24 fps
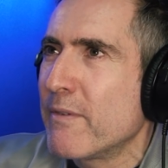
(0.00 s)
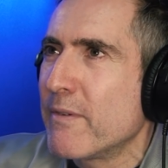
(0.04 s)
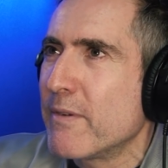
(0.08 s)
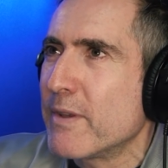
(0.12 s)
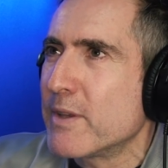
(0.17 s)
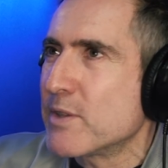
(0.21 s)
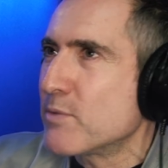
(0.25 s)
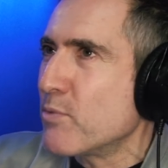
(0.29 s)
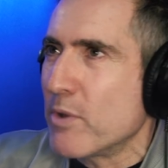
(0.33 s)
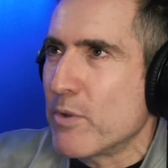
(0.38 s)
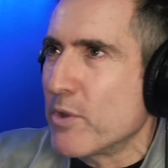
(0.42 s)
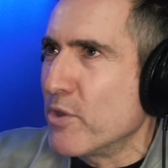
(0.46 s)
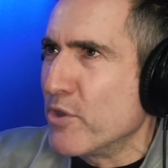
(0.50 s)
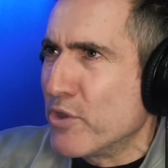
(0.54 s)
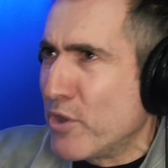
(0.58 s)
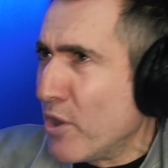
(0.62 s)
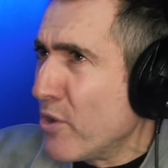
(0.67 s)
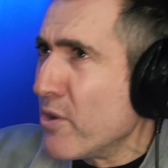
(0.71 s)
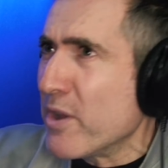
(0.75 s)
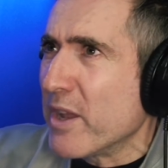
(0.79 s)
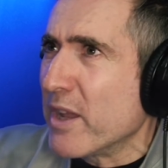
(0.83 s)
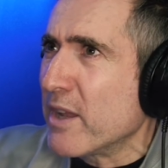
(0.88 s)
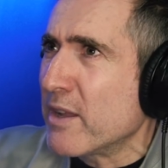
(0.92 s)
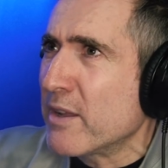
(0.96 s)
It's what you're
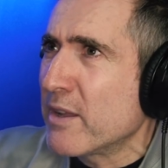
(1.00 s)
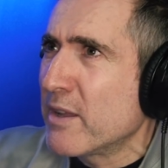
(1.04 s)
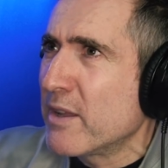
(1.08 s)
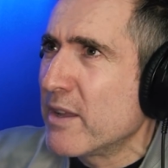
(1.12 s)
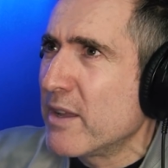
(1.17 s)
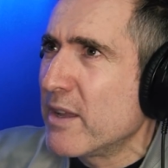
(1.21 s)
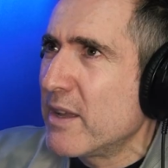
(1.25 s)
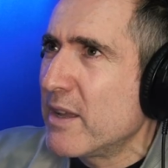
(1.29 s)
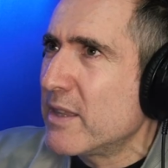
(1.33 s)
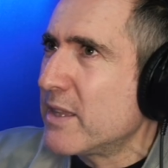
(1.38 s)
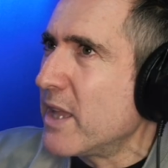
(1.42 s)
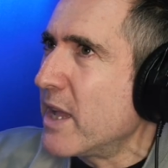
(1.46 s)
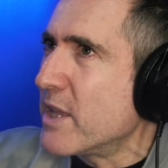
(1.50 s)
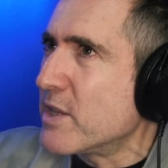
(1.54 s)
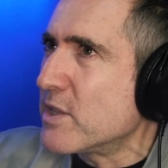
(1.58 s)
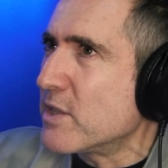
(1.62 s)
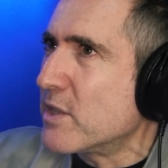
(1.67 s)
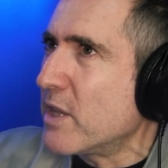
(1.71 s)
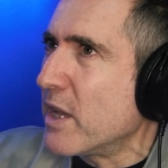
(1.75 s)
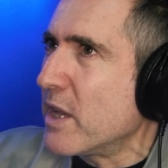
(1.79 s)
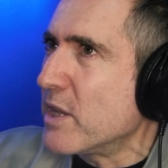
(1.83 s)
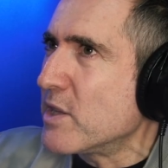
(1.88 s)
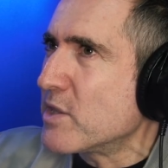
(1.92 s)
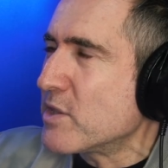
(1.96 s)
doing day to
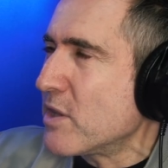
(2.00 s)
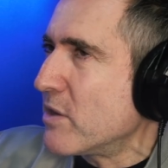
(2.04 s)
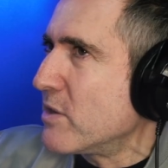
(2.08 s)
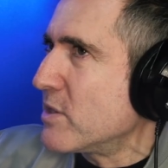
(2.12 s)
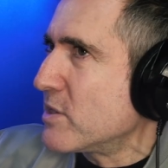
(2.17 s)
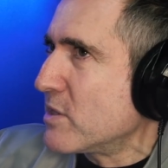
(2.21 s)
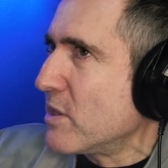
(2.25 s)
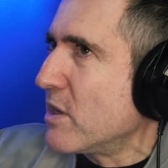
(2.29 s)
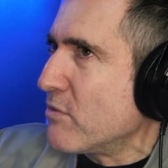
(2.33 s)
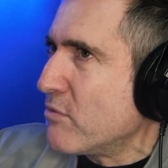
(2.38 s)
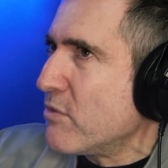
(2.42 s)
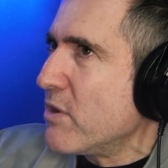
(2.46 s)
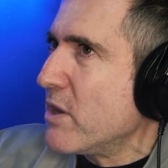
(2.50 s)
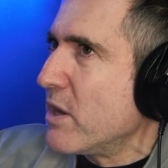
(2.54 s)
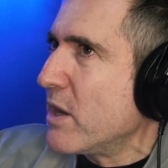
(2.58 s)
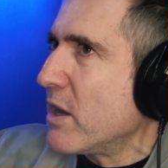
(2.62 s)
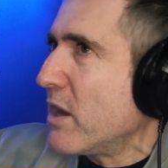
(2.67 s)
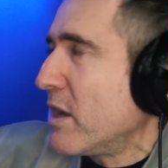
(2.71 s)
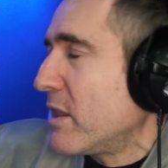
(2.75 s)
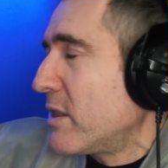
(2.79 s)
day. So it's like, really, I